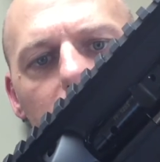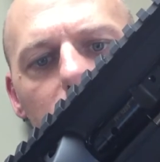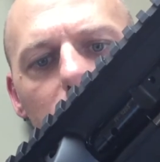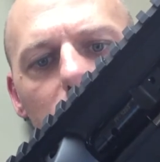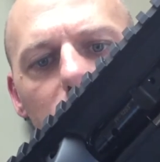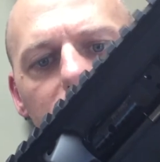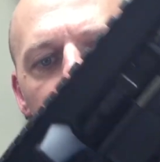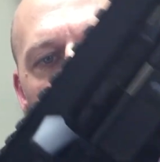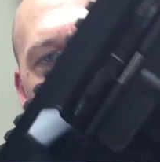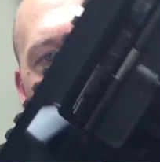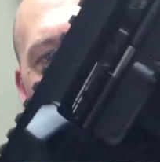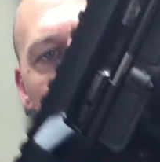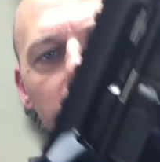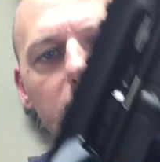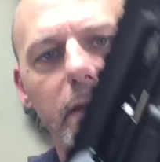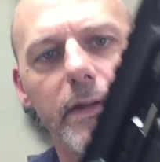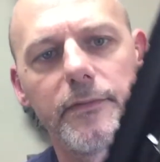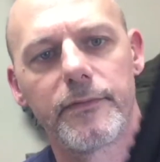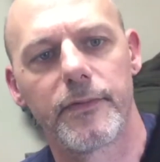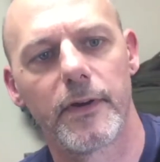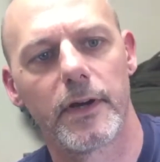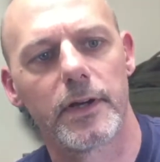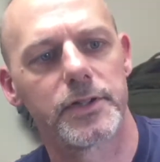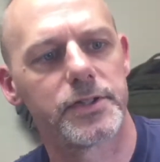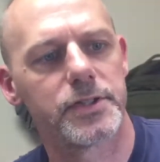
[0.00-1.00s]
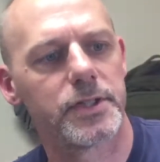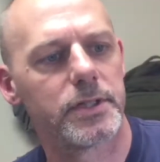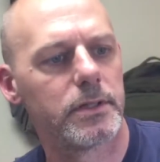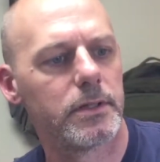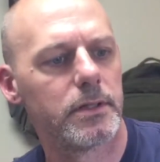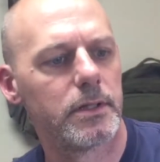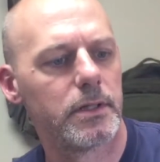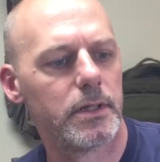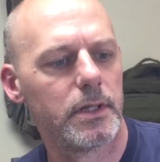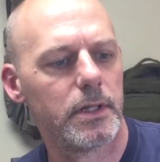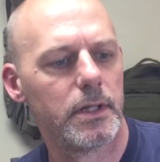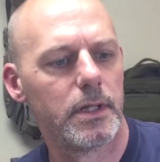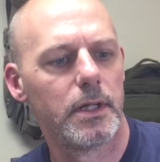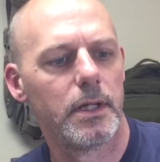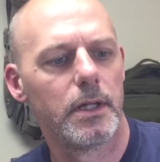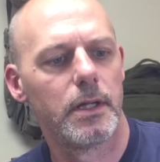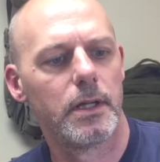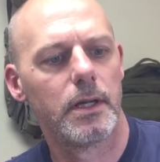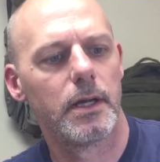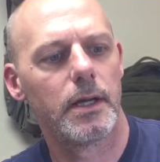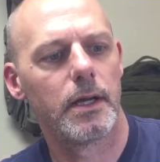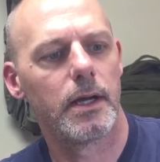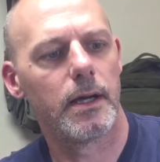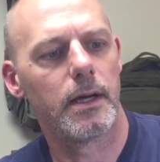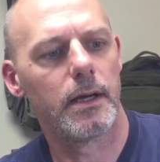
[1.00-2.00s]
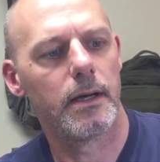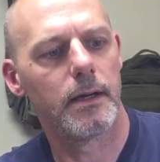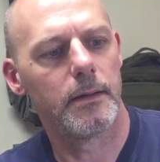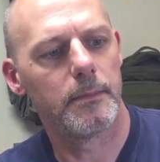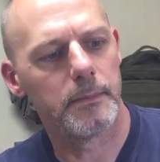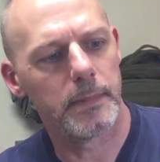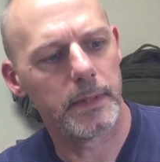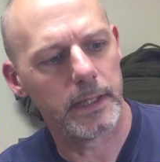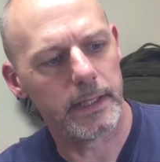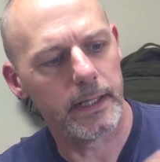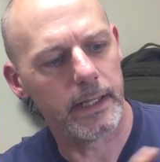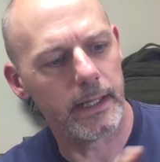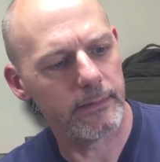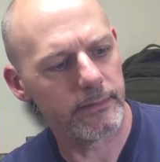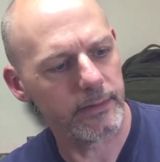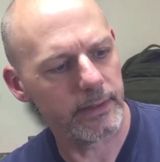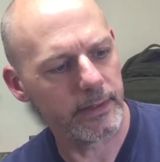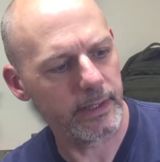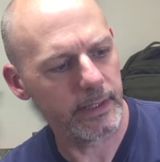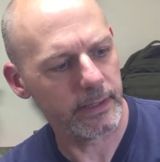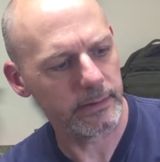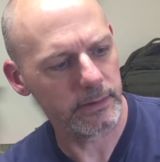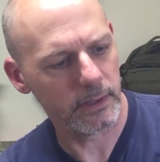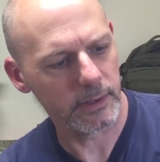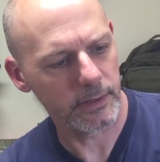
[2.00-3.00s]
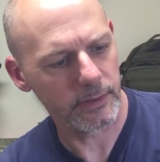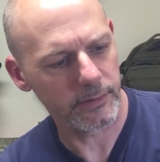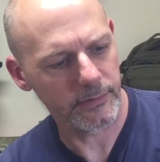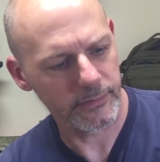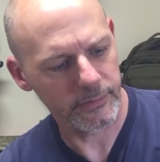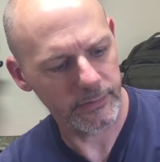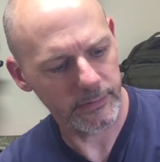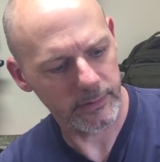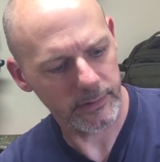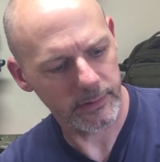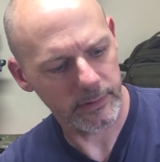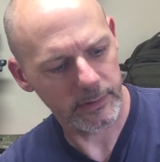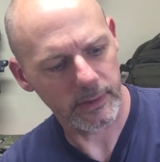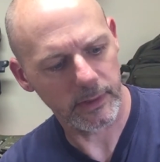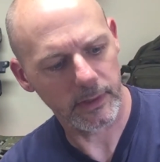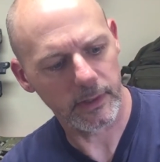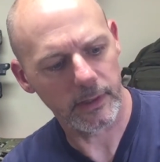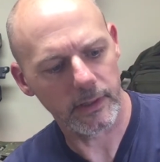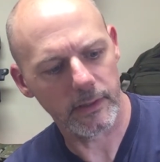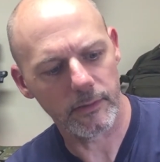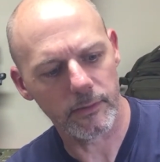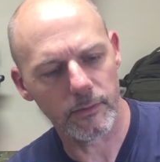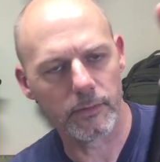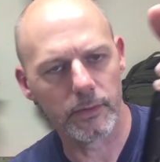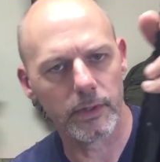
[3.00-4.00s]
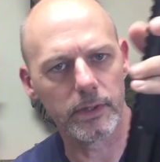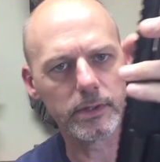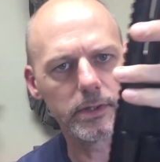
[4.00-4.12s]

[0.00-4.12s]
see how they function. But everything looks really,